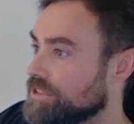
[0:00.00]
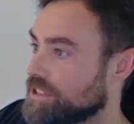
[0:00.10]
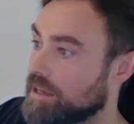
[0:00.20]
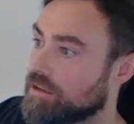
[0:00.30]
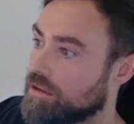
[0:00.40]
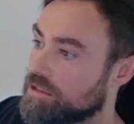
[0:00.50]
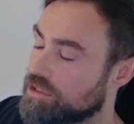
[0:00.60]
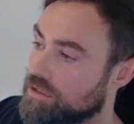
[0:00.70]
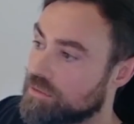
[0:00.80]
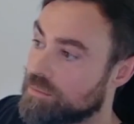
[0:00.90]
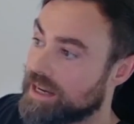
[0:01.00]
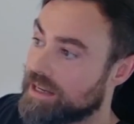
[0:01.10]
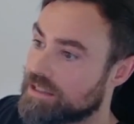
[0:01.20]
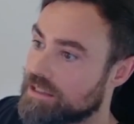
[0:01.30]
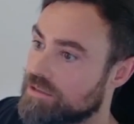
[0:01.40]
psychological
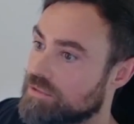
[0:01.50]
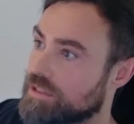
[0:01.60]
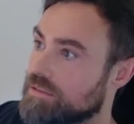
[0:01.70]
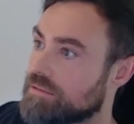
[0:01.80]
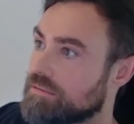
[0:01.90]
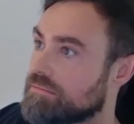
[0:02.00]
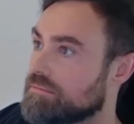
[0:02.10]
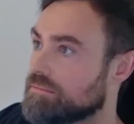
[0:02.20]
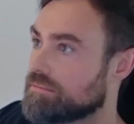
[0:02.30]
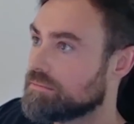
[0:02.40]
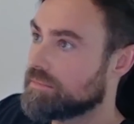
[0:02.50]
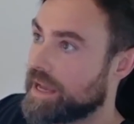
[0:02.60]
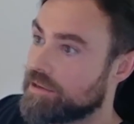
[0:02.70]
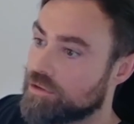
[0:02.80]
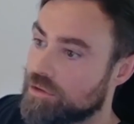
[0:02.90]
biases when
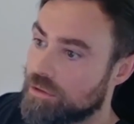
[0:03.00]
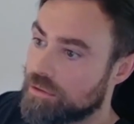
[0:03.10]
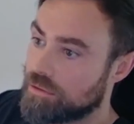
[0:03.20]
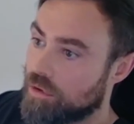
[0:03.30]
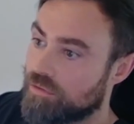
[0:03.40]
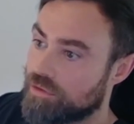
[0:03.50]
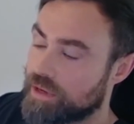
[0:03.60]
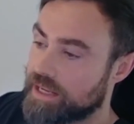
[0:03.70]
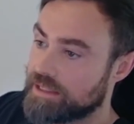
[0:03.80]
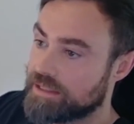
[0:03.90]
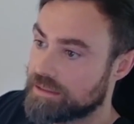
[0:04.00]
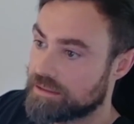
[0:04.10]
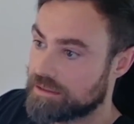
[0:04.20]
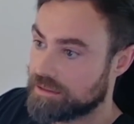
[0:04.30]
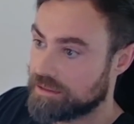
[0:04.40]
manual
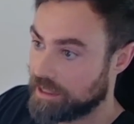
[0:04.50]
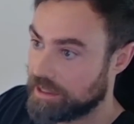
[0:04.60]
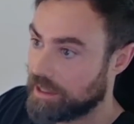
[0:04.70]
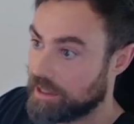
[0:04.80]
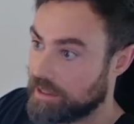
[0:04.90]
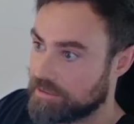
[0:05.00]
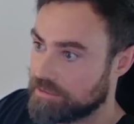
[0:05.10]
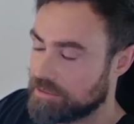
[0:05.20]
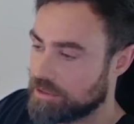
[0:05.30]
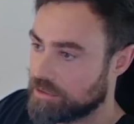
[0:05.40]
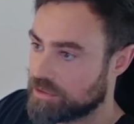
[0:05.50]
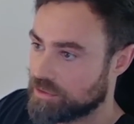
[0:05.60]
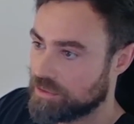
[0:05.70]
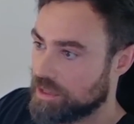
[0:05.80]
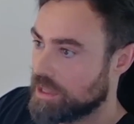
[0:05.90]
overrides kick in,
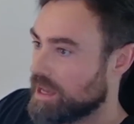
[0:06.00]
so